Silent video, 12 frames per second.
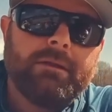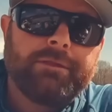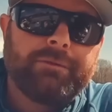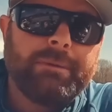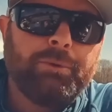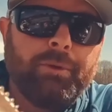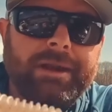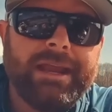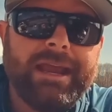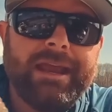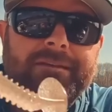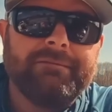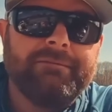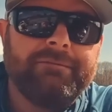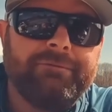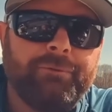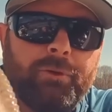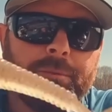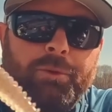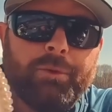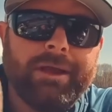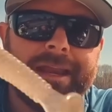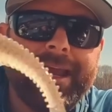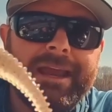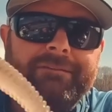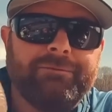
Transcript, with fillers: three point eight, four point eight,